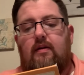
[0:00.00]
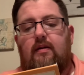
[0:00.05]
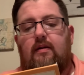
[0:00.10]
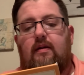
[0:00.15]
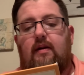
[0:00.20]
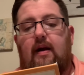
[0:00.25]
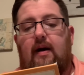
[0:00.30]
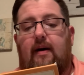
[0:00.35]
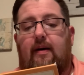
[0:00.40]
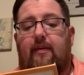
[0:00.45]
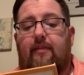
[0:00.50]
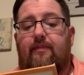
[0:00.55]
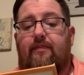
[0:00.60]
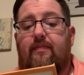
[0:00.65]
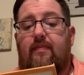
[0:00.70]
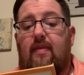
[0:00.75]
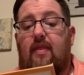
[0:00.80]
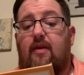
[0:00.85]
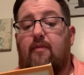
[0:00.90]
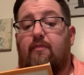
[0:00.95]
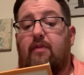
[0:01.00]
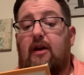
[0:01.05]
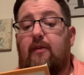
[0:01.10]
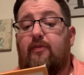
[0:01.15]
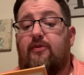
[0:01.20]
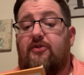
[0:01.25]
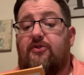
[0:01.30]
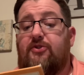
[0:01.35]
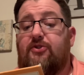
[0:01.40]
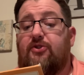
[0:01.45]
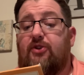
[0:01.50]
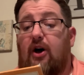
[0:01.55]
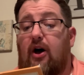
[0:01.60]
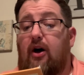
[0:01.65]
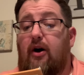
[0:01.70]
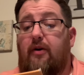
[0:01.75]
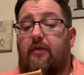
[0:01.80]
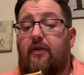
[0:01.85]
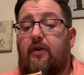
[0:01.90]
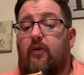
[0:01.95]
Now, the people
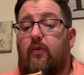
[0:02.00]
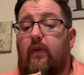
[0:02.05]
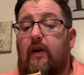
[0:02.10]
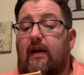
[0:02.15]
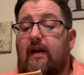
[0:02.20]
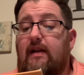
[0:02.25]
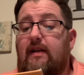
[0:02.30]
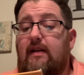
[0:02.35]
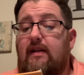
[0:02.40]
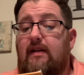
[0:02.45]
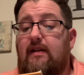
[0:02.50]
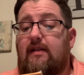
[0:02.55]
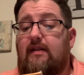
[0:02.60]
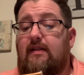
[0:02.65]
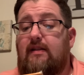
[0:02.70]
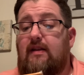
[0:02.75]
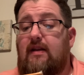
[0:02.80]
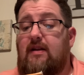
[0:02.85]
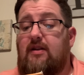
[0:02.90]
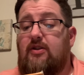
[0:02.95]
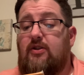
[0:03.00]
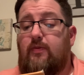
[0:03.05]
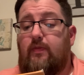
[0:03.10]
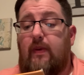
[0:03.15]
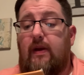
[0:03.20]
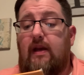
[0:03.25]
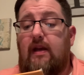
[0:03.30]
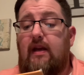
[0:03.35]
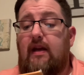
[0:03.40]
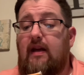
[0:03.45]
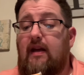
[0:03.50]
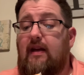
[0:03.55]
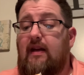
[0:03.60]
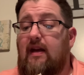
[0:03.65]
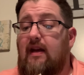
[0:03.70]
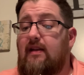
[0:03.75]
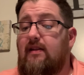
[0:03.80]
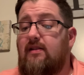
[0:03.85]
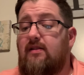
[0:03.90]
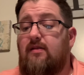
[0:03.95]
saw their wickedness in speaking
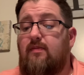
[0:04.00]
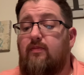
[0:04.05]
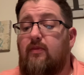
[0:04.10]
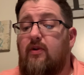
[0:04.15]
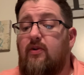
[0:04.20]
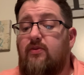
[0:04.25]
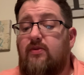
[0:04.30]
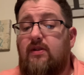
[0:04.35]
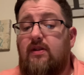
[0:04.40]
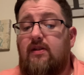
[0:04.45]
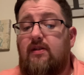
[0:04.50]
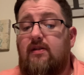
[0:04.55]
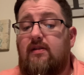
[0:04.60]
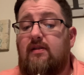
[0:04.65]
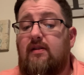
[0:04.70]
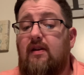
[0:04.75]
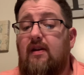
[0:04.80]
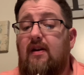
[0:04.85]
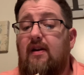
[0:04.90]
against Moses,